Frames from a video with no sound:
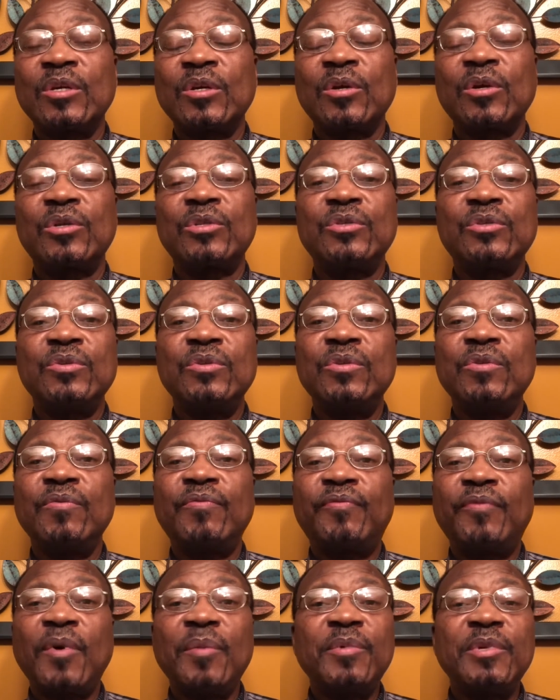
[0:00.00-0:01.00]
Because
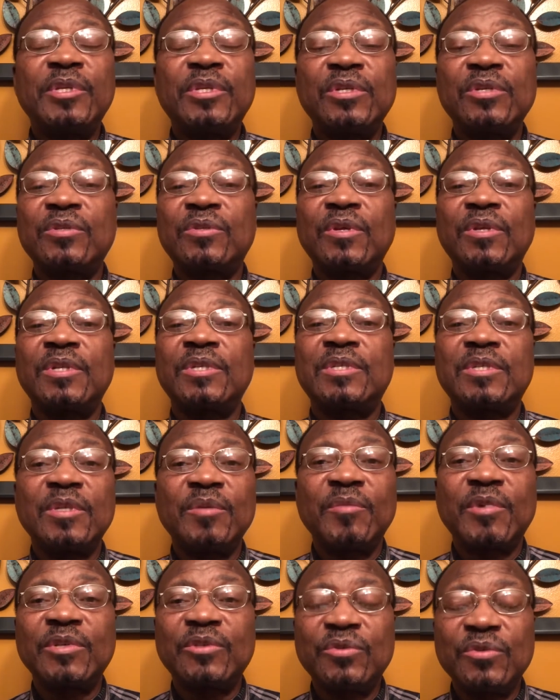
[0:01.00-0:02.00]
uniformity is not the
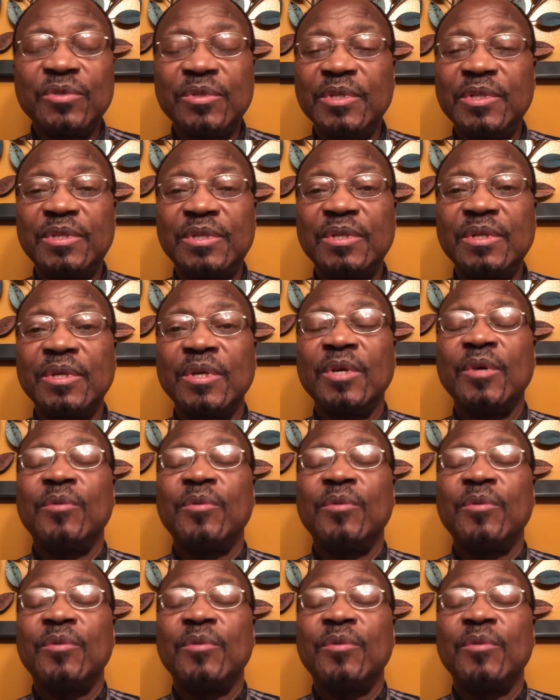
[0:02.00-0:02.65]
same as unity.